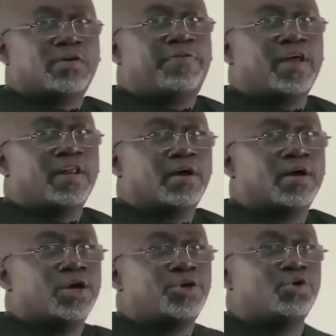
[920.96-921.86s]
of failure.
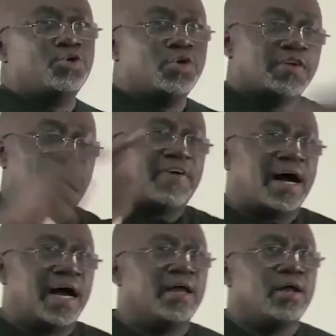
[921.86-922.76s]
You
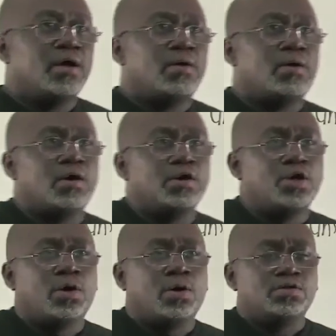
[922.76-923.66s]
unify all
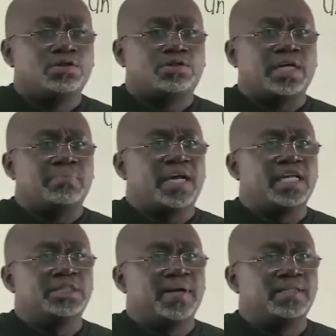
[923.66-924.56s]
your threat
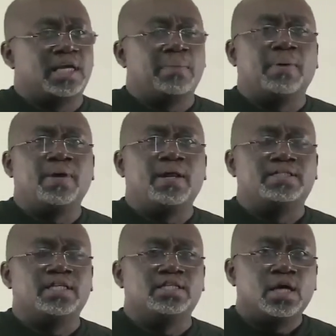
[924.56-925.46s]
management
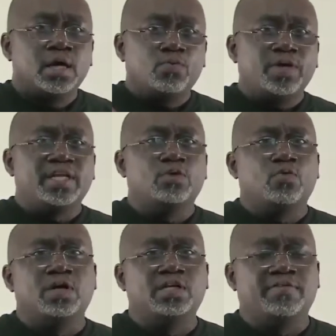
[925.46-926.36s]
capabilities within
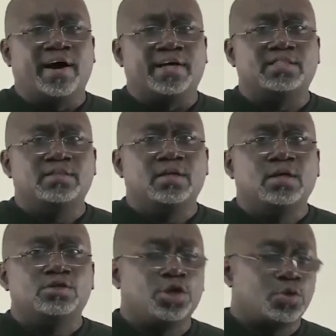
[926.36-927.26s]
one device.
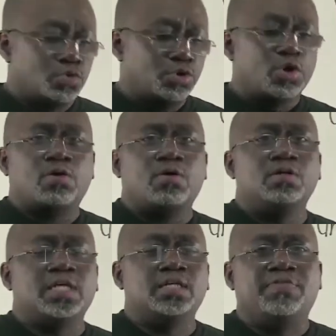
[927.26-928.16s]
So you could do your
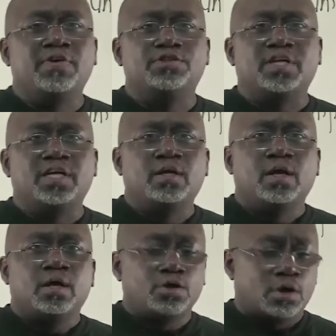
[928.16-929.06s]
content filtering,
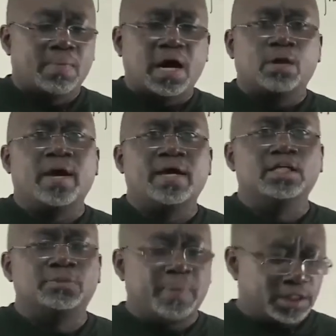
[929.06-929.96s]
your malware
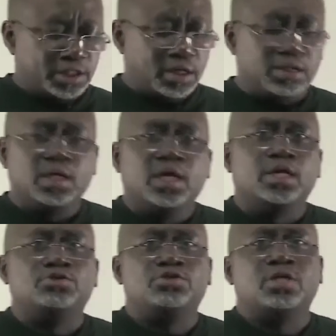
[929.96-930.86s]
inspection,
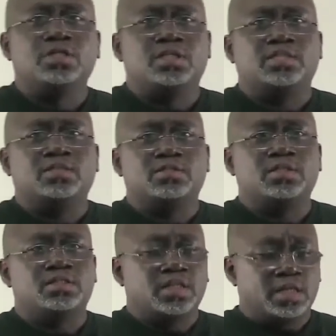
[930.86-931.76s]
intrusion detection
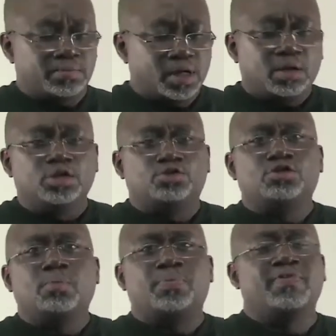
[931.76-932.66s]
system,
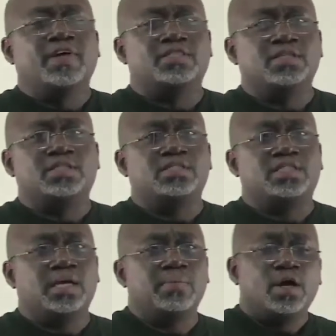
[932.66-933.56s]
intrusion prevention
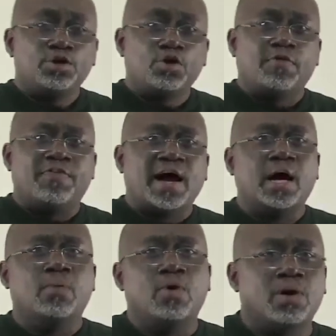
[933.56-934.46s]
system, your
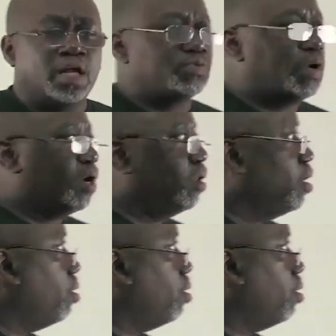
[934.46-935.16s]
firewall as well,